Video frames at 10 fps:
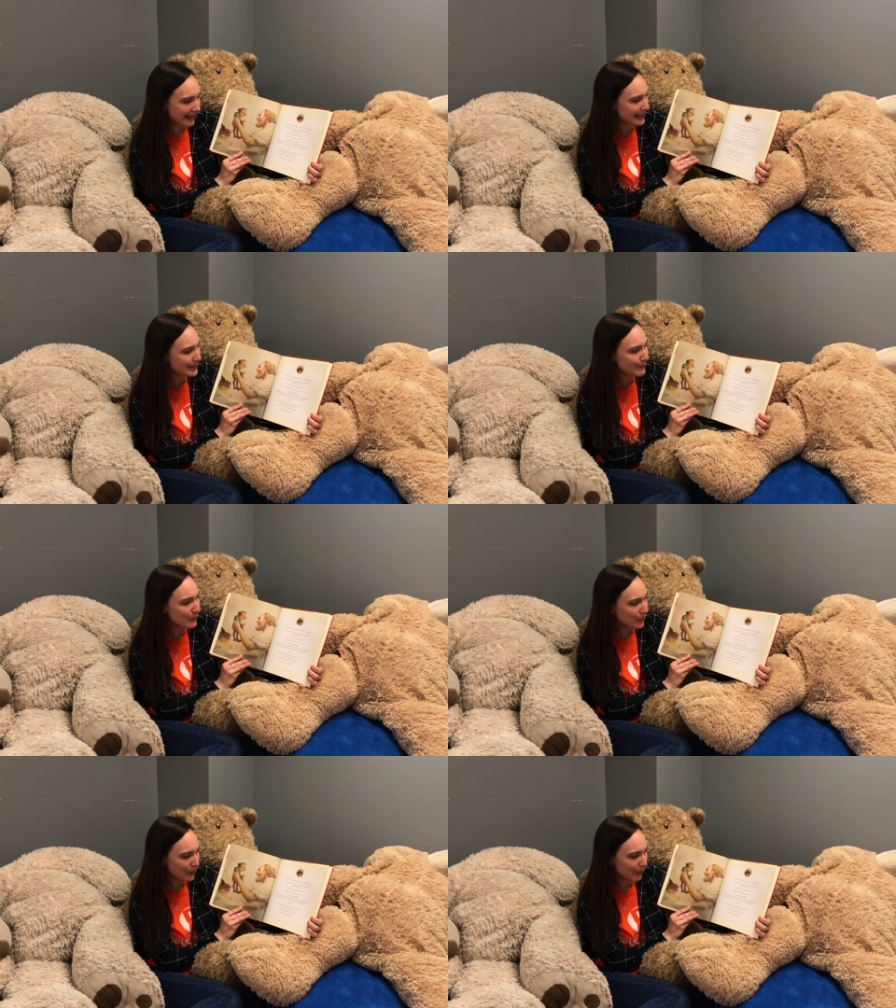is
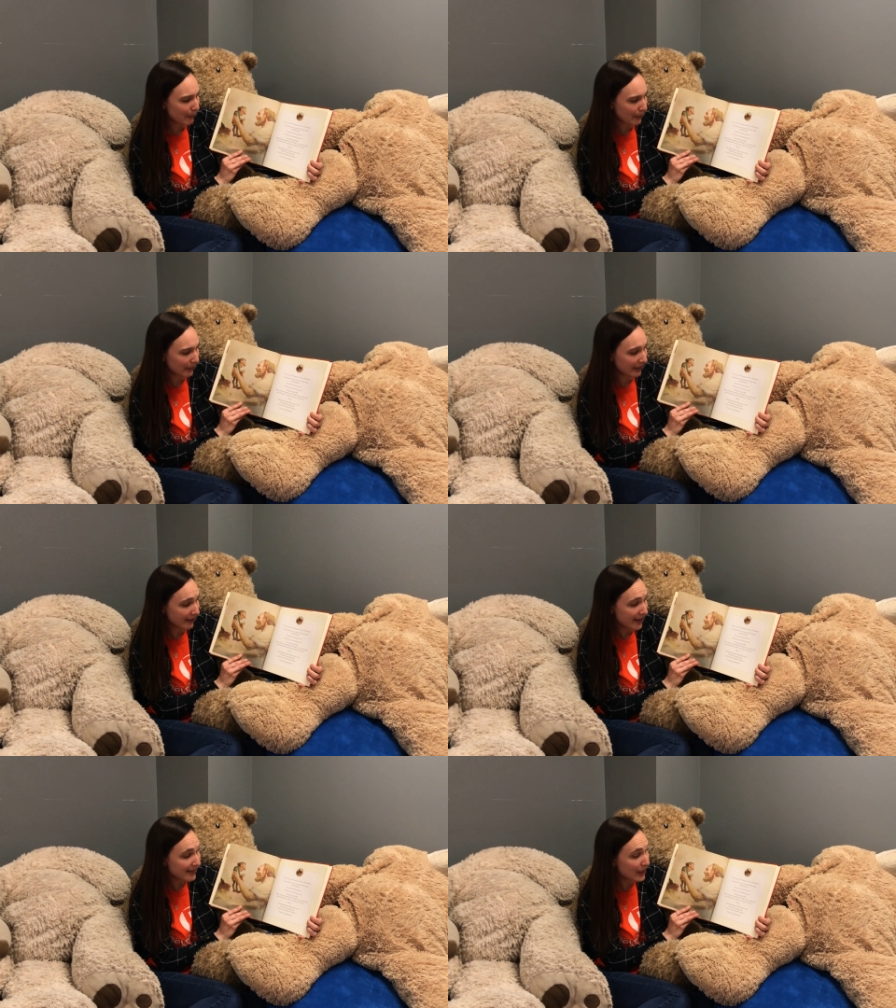more
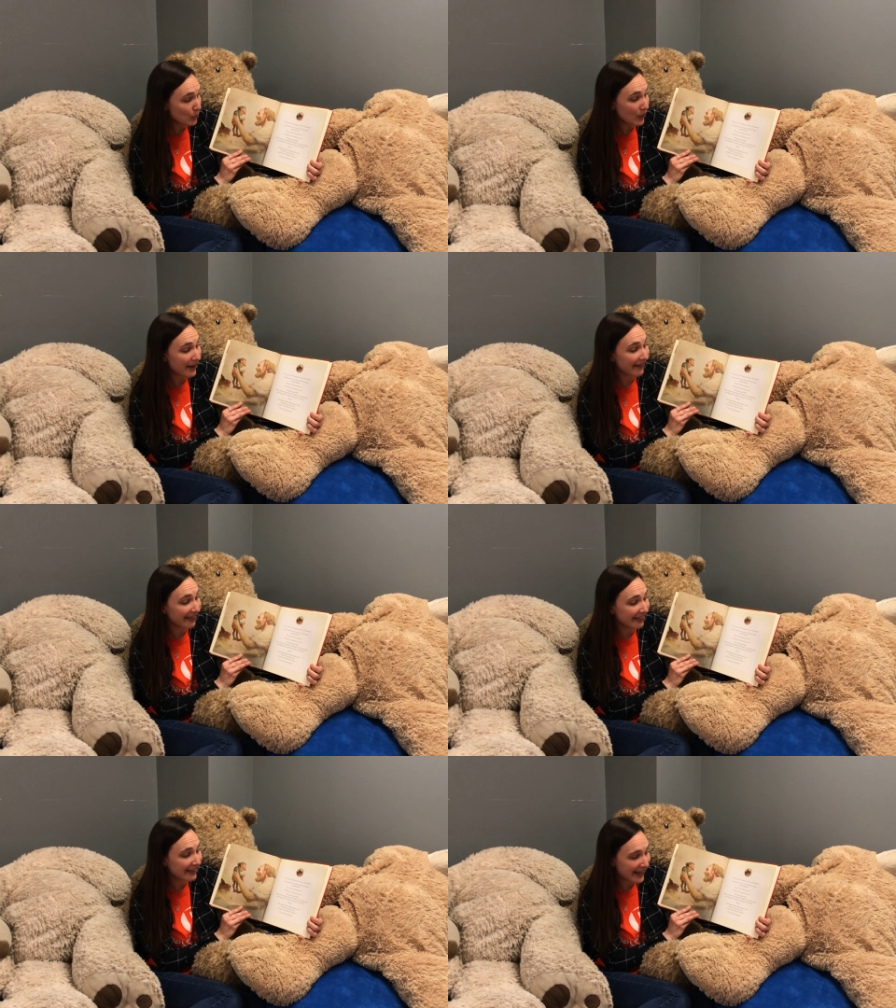important than what
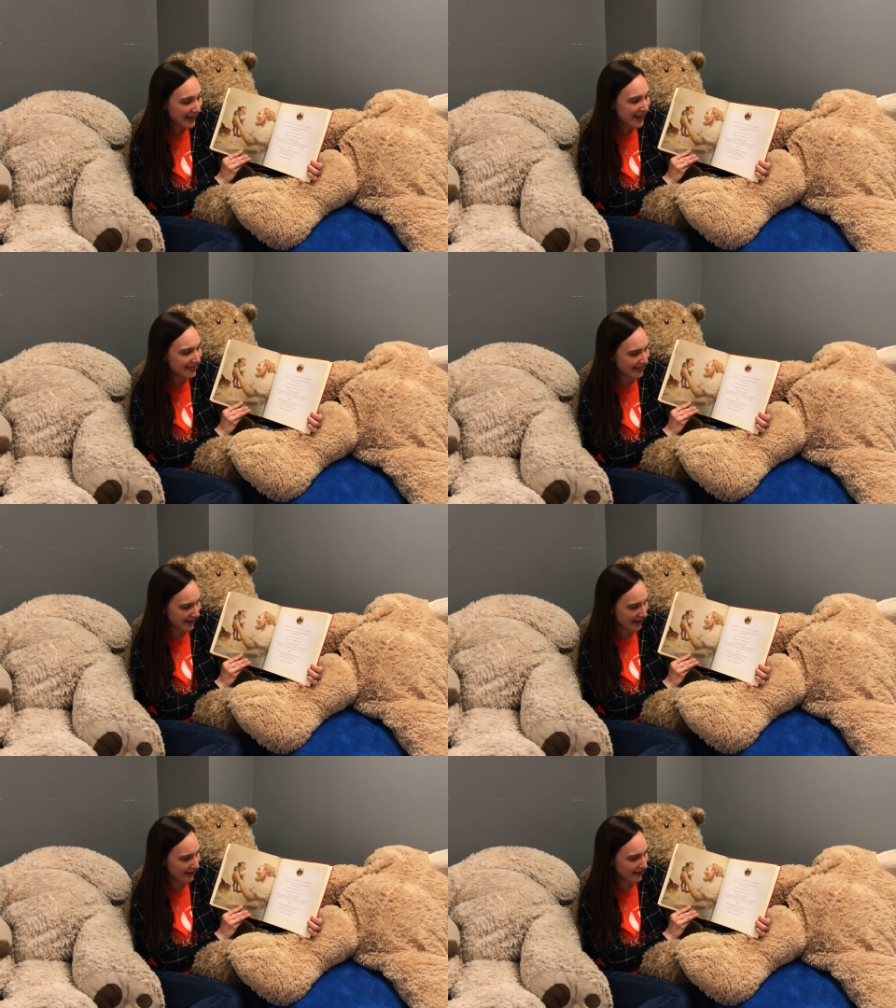they
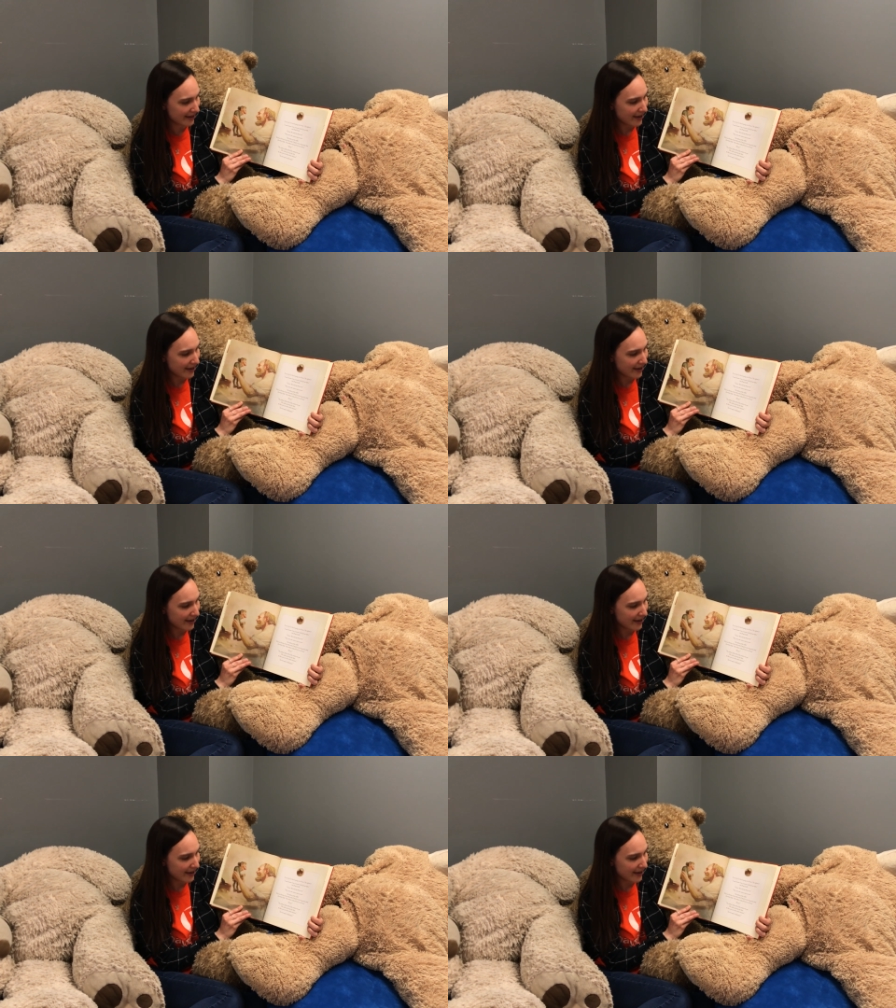think.